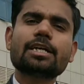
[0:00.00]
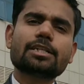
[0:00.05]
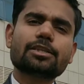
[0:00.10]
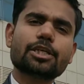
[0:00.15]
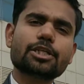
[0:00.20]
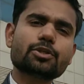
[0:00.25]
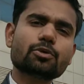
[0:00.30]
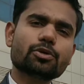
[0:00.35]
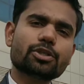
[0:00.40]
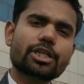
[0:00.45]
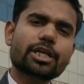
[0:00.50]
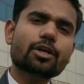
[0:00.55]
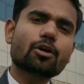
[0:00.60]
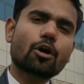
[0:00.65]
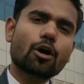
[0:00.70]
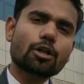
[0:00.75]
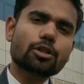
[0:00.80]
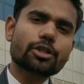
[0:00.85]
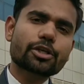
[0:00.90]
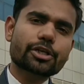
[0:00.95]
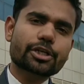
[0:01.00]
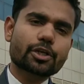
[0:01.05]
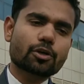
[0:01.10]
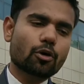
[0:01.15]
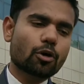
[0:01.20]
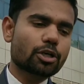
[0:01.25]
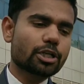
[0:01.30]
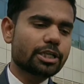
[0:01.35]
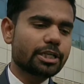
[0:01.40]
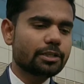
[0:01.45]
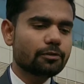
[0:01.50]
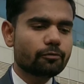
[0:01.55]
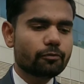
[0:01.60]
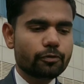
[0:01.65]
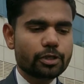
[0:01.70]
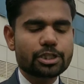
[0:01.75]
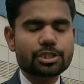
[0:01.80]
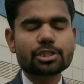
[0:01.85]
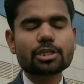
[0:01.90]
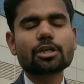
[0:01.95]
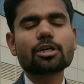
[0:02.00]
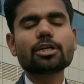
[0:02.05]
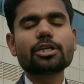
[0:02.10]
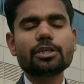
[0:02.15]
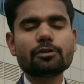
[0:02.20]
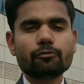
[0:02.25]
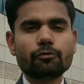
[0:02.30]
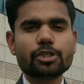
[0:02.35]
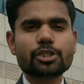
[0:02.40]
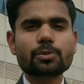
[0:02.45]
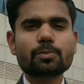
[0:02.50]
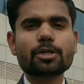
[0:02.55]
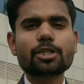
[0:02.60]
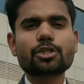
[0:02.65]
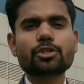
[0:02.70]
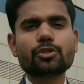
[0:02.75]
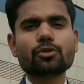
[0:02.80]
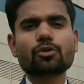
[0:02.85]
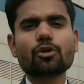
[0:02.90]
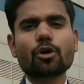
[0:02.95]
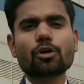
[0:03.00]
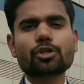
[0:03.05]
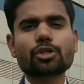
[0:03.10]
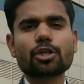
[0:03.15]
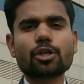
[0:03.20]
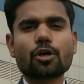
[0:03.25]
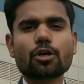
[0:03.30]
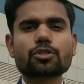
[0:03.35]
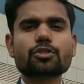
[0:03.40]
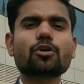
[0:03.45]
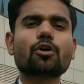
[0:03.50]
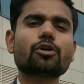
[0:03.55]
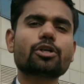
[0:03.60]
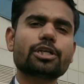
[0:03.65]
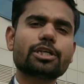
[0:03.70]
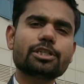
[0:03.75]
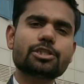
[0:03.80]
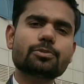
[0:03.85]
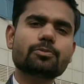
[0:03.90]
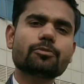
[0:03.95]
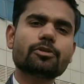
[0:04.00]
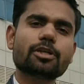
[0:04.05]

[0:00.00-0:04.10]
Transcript: They should take all the record in which month you got the loss, or which